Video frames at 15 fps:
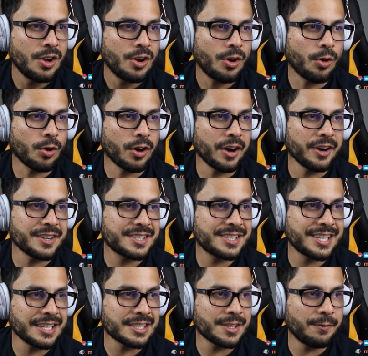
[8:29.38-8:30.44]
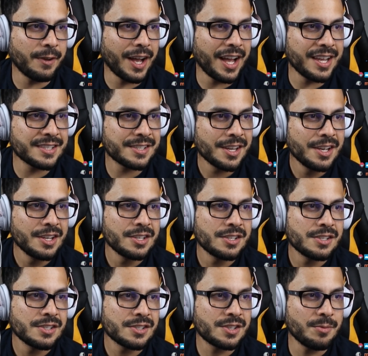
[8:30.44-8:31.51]
or are incentivized
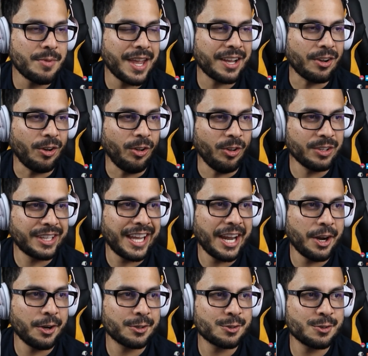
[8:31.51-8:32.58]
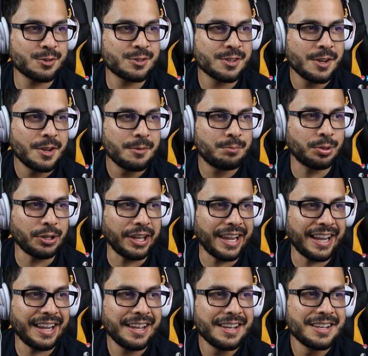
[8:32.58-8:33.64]
to make all characters
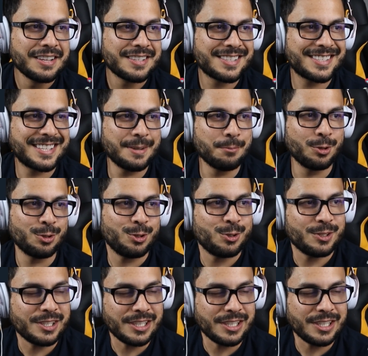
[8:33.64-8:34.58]
play similarly.